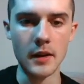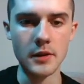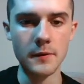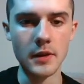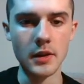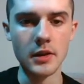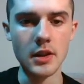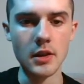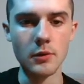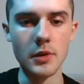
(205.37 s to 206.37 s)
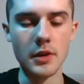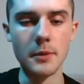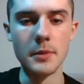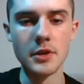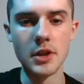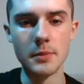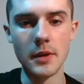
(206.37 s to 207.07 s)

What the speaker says: defend the king with the bishop.